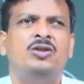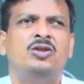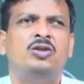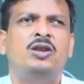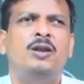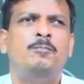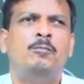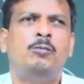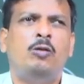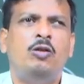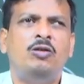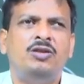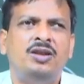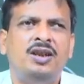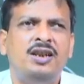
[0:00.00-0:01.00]
So, the
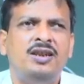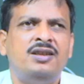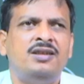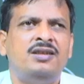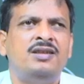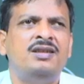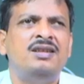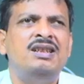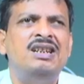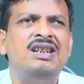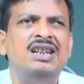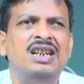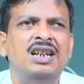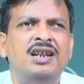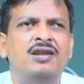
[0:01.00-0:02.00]
process
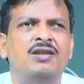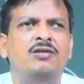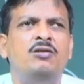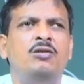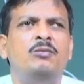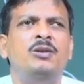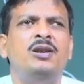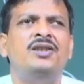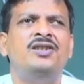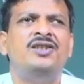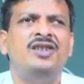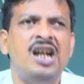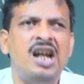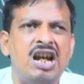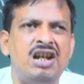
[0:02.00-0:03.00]
need to be
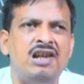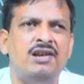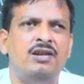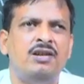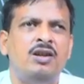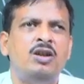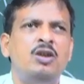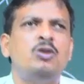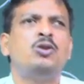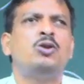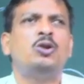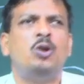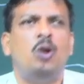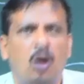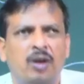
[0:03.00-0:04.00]
changed
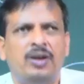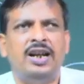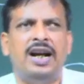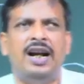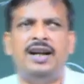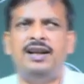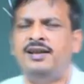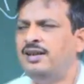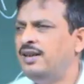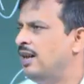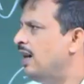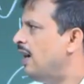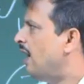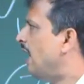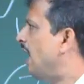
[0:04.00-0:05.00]
so that
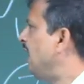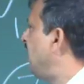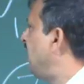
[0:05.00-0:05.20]
I